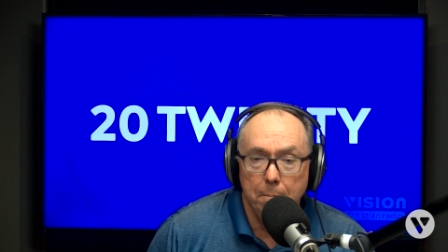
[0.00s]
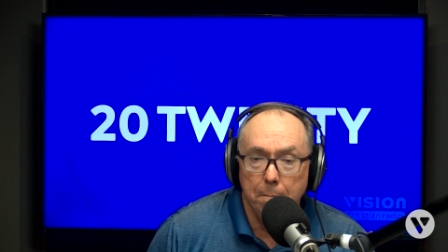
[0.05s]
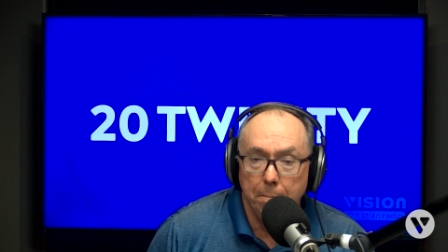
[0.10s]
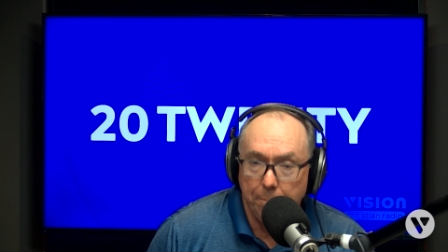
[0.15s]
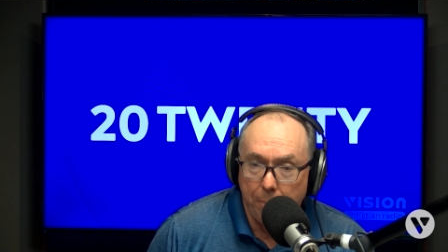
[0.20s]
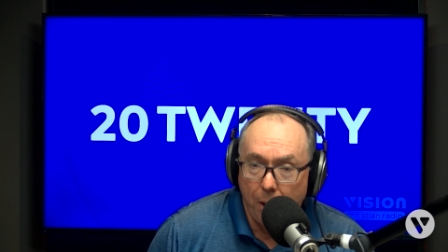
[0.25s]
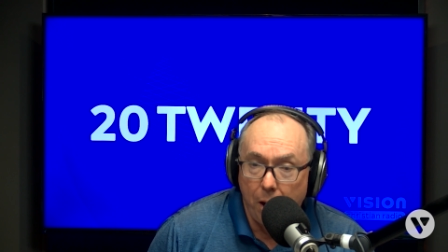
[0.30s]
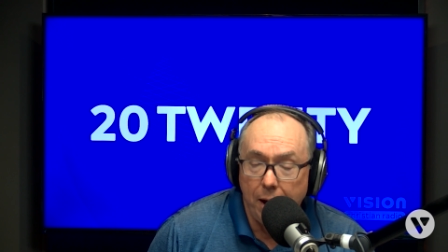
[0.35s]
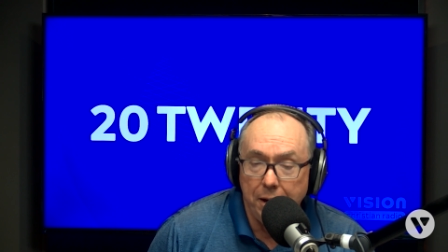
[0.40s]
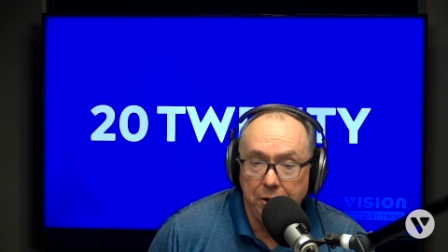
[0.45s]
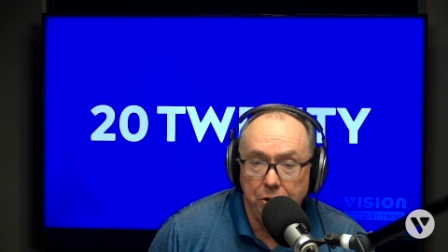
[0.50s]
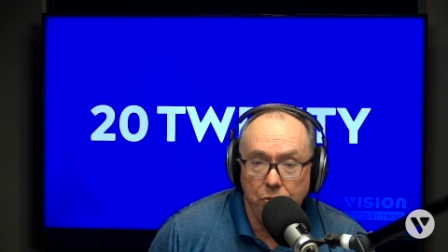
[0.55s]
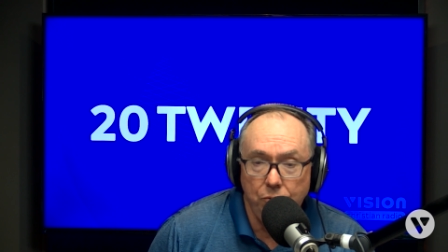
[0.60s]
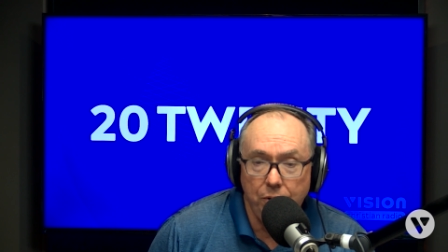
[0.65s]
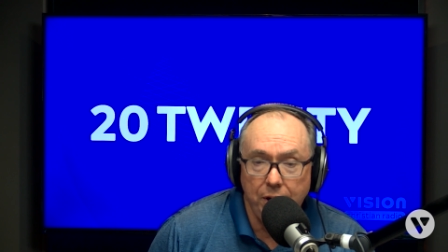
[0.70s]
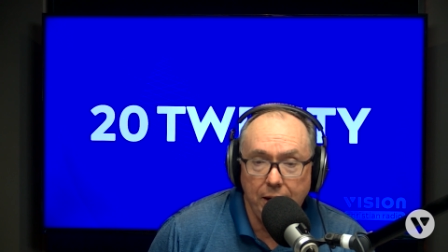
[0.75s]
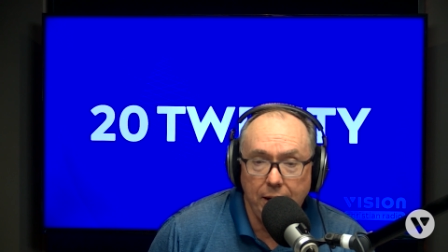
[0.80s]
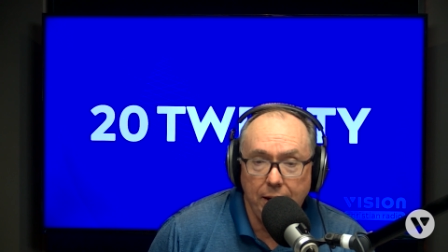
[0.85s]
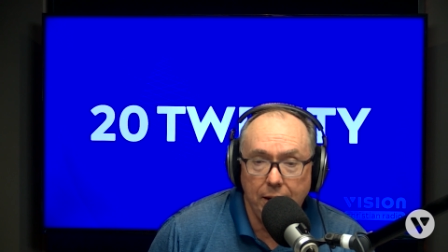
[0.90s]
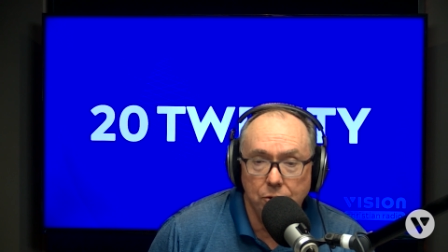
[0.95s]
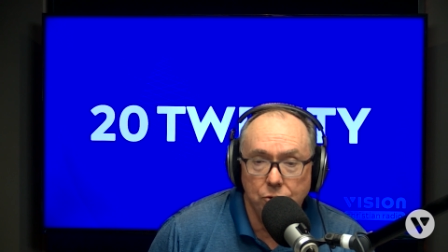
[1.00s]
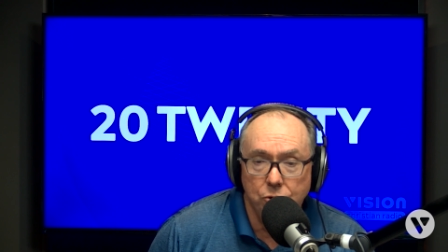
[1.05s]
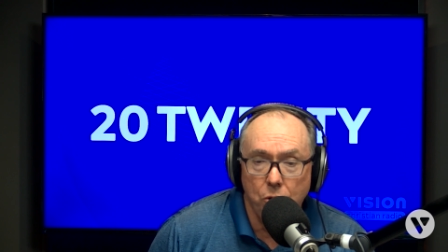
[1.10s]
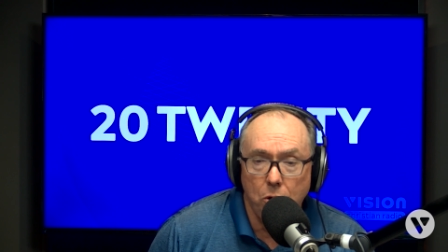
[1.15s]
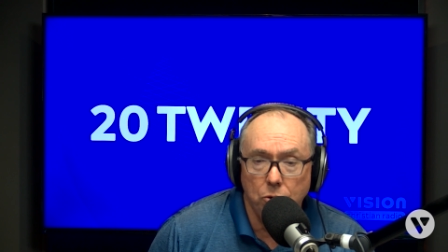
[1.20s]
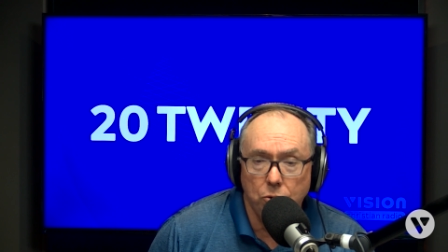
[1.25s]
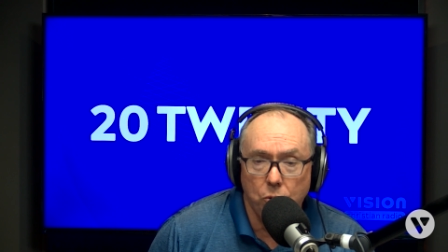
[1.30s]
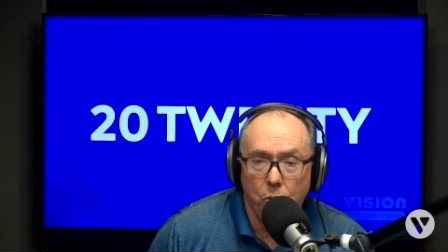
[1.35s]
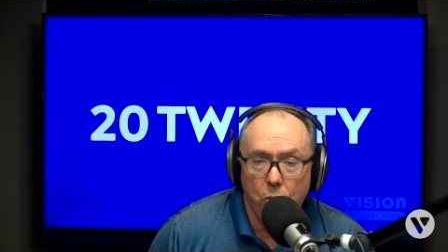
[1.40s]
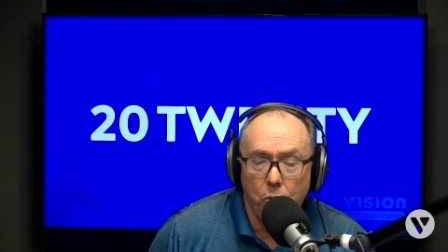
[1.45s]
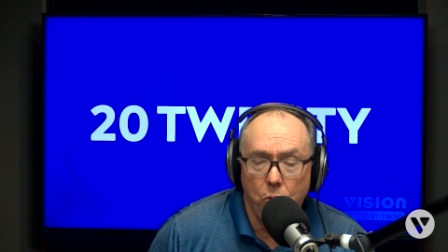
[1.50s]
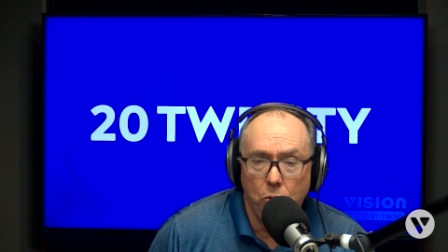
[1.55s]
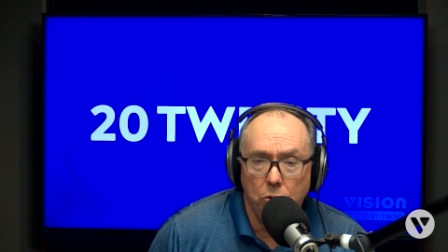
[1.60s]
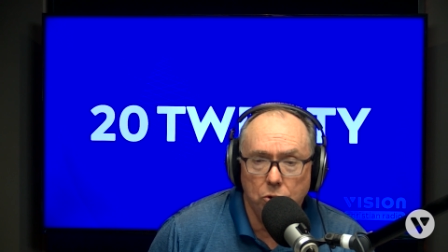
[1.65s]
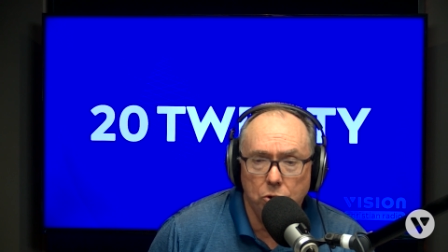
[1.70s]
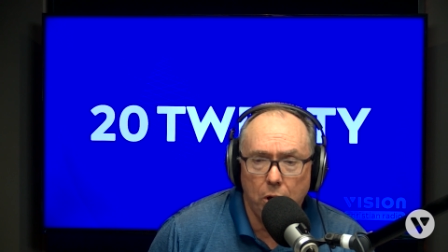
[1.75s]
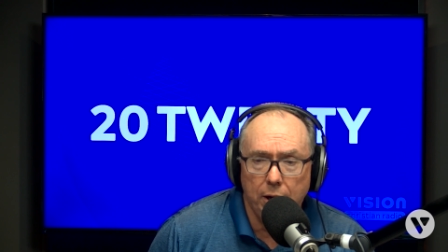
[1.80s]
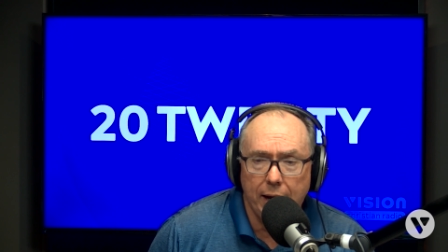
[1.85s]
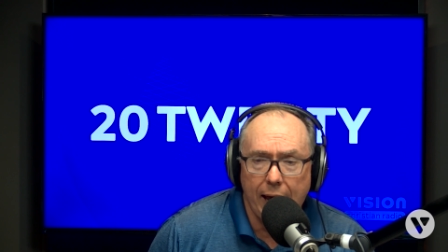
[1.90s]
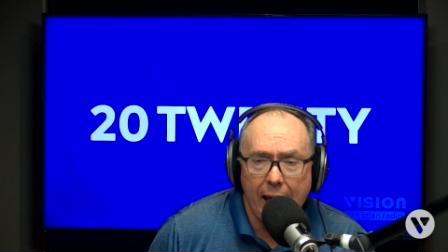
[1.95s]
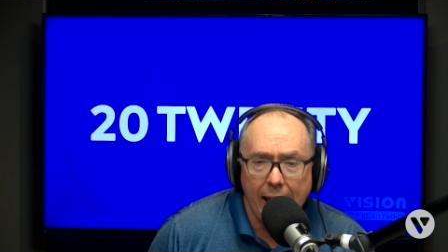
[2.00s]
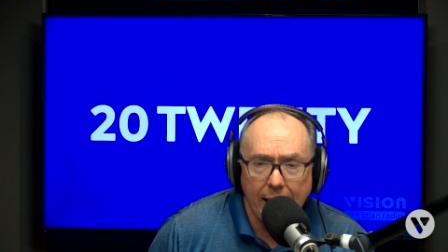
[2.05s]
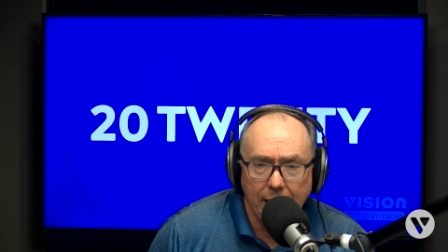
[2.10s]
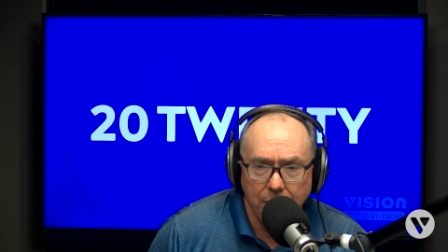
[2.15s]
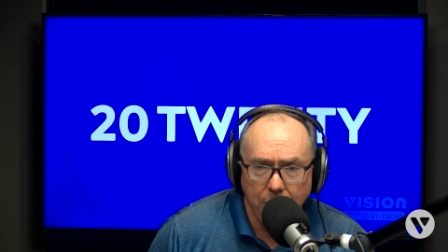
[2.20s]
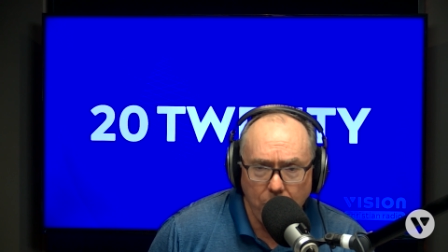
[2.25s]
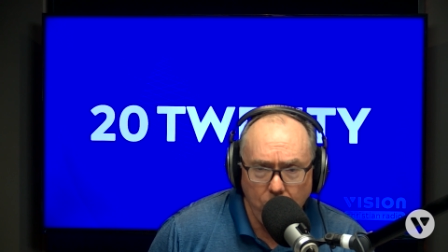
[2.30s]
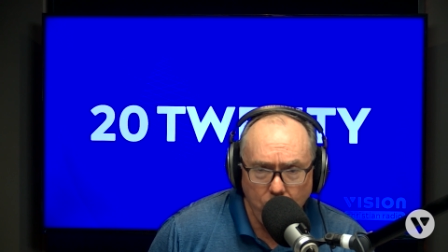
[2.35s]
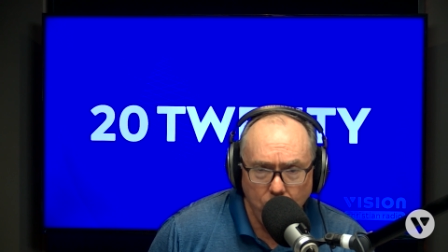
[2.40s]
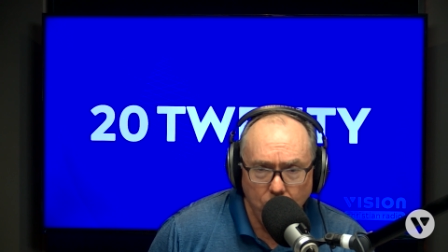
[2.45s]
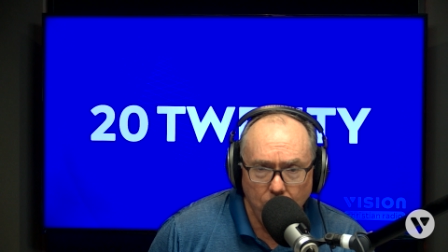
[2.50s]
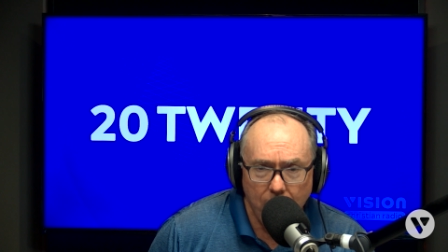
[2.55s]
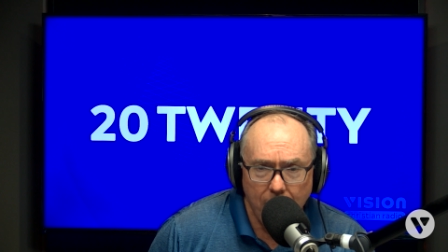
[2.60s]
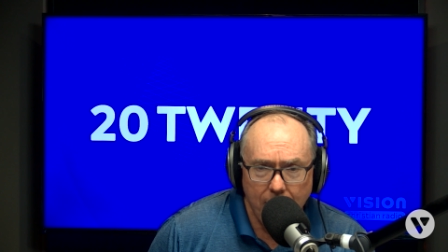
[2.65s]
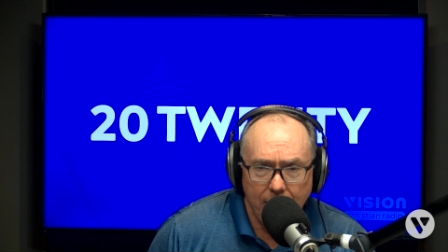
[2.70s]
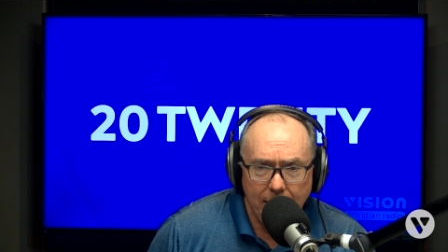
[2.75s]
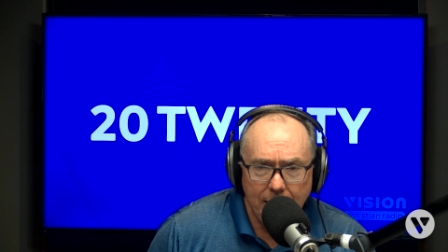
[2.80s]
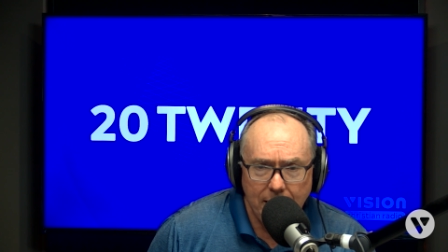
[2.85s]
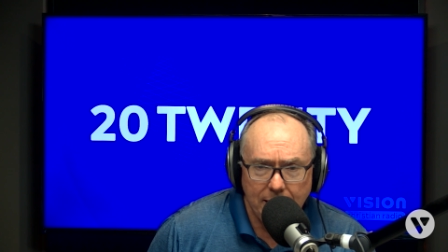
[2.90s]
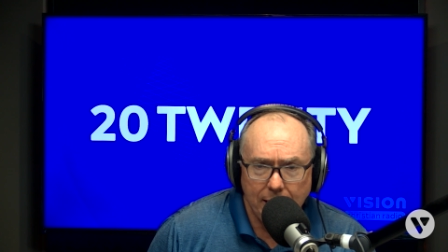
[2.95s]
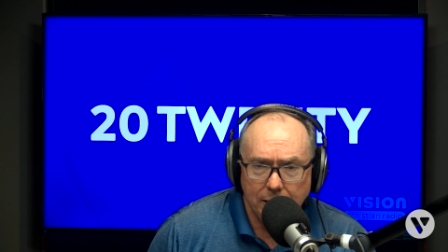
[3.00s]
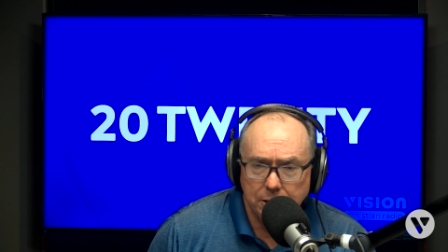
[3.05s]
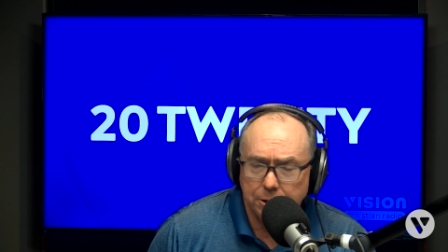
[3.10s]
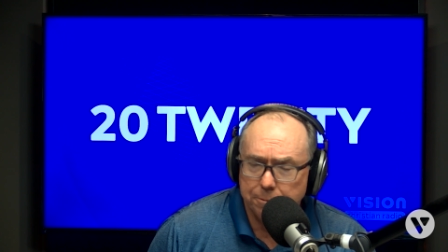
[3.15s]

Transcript: binary.org.au. That's